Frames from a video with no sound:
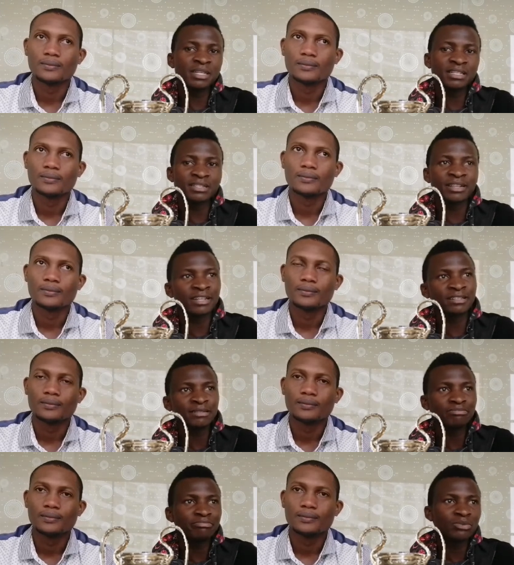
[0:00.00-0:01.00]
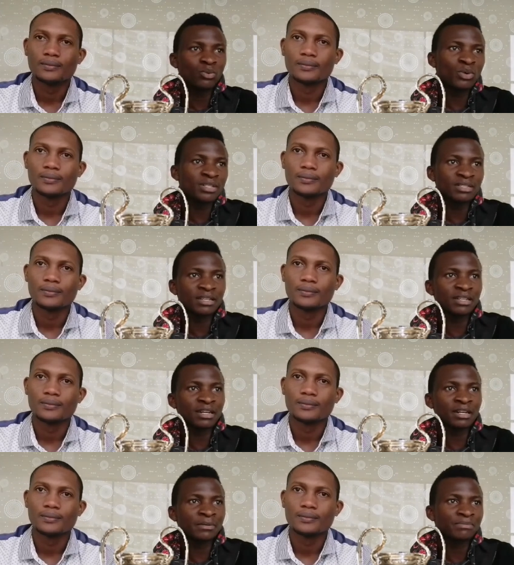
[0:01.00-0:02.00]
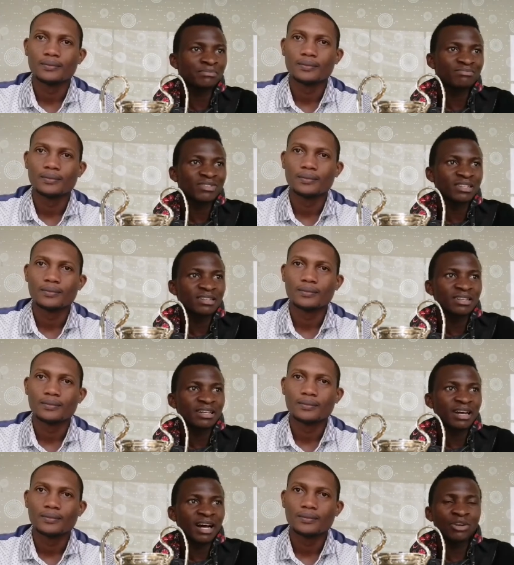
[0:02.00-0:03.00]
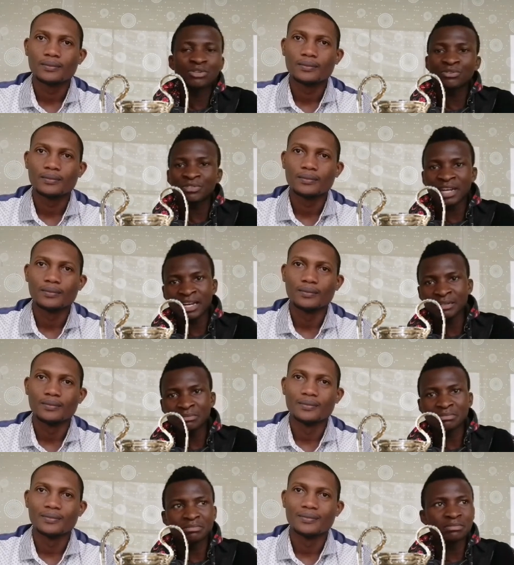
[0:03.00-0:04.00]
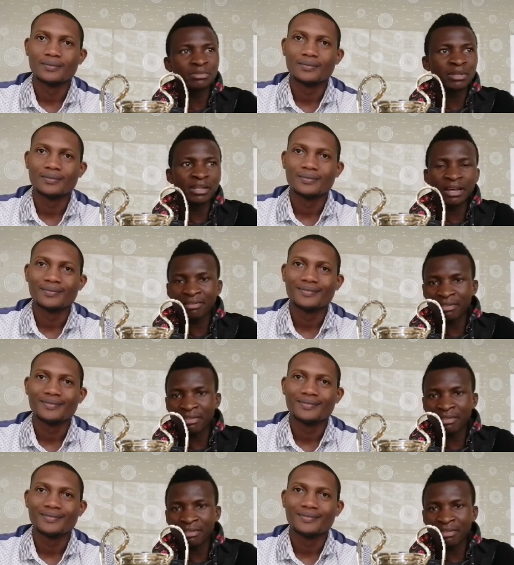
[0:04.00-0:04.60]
Speaker 1: minute they wasted. Uh, a lot of time here